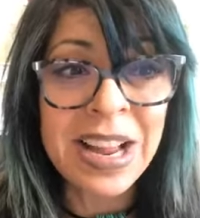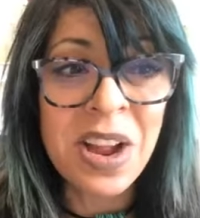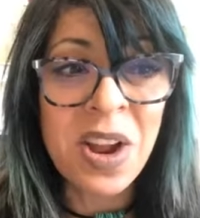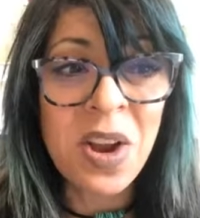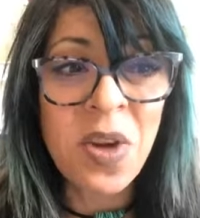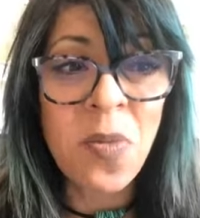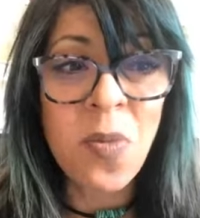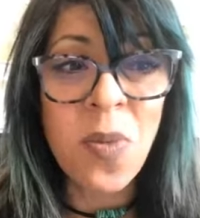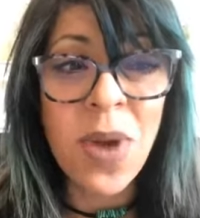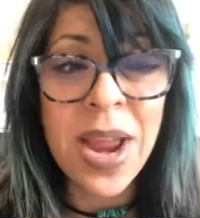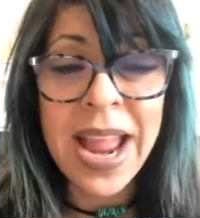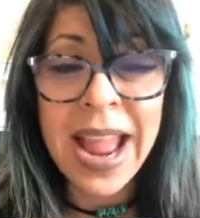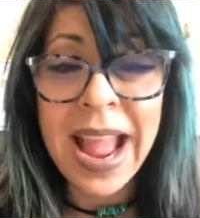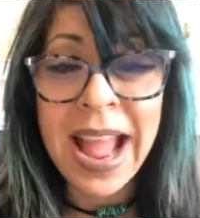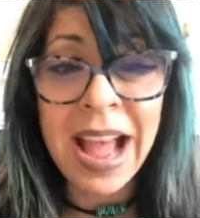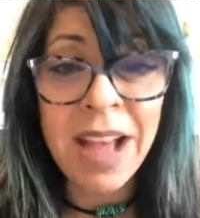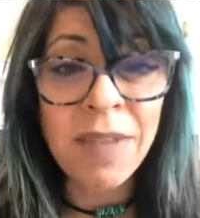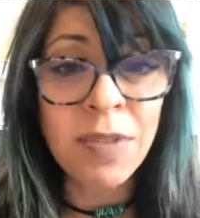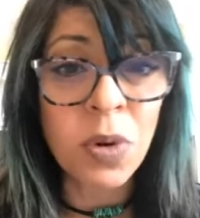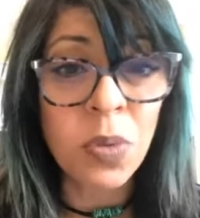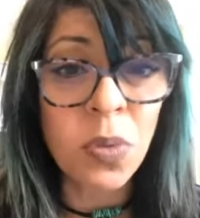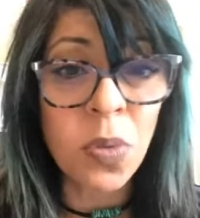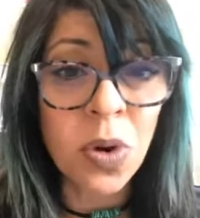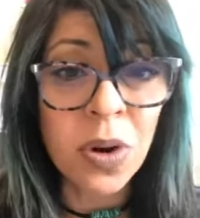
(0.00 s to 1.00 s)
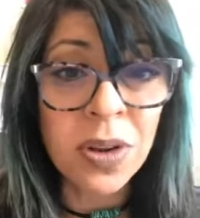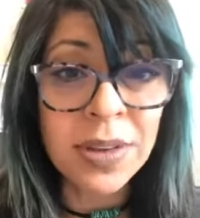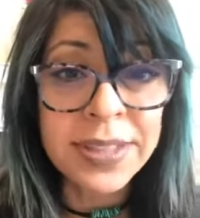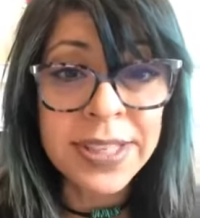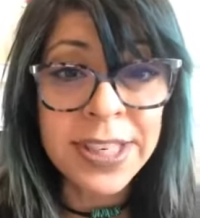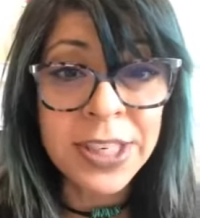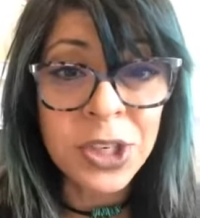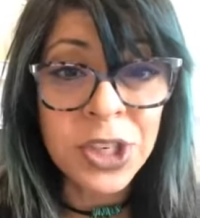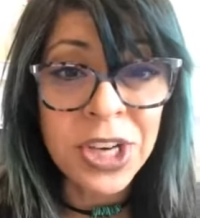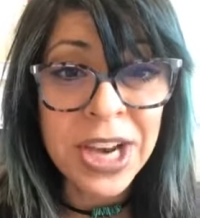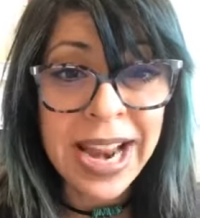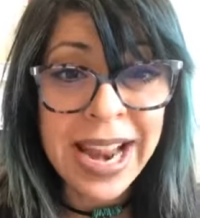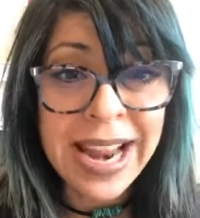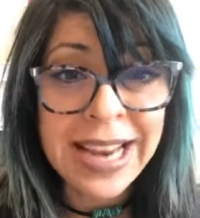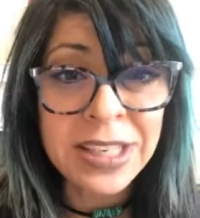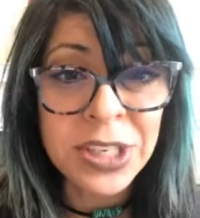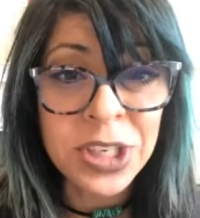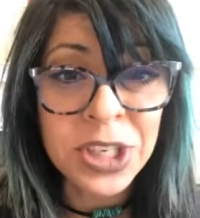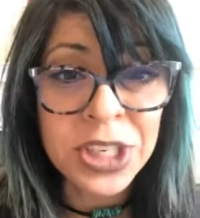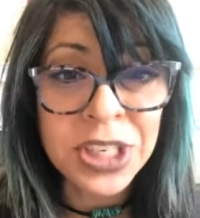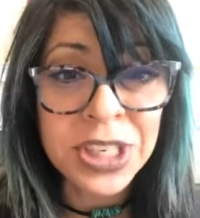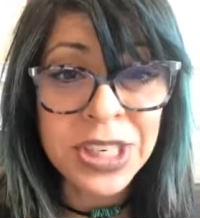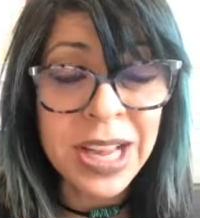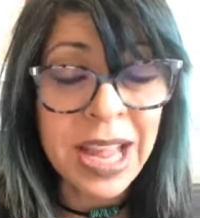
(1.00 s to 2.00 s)
We have a world to
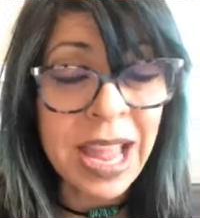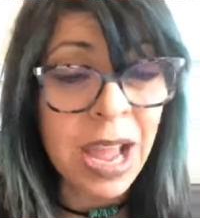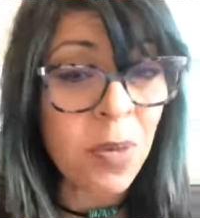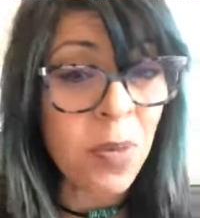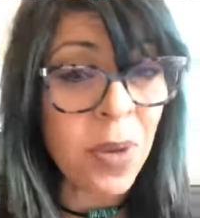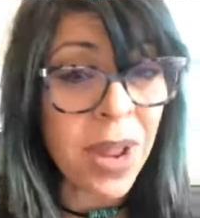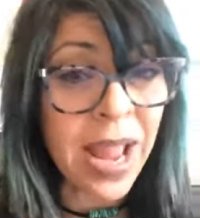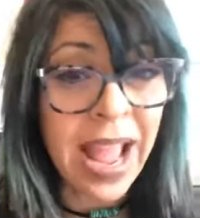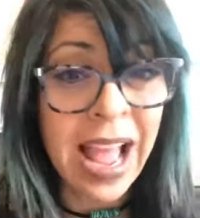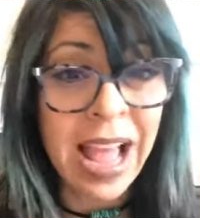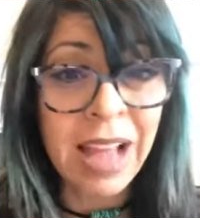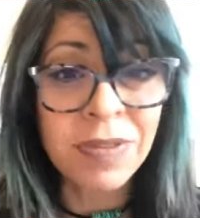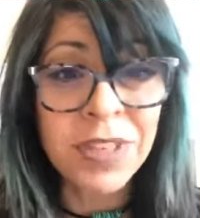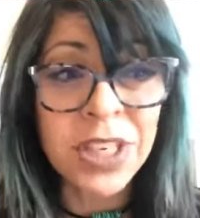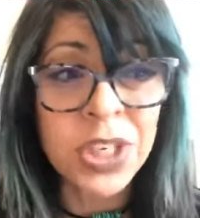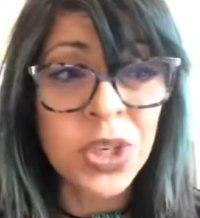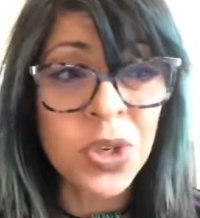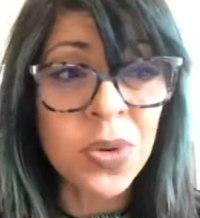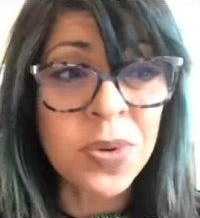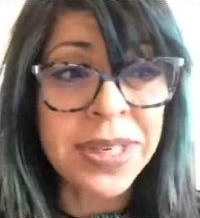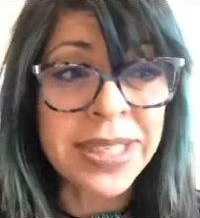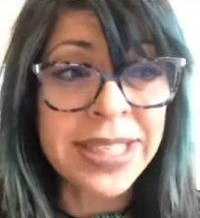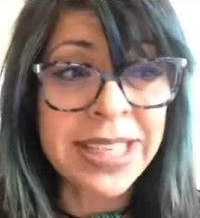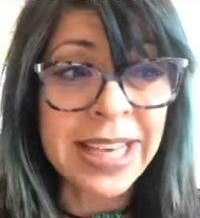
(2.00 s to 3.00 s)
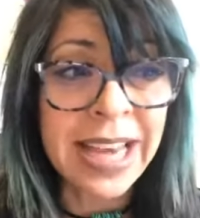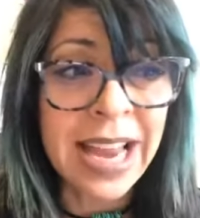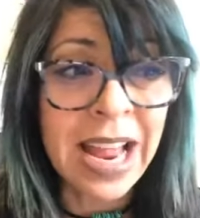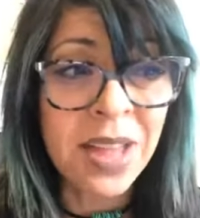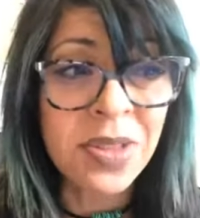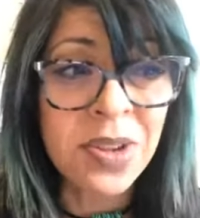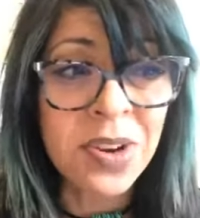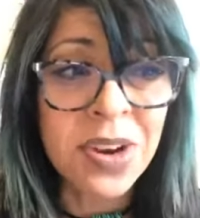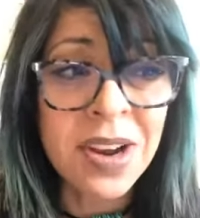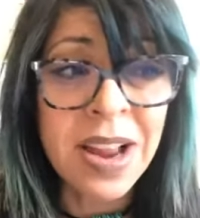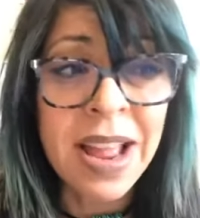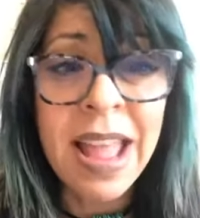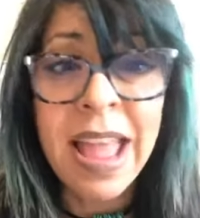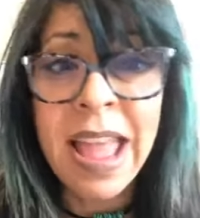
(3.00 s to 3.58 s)
change, and we have to do it together,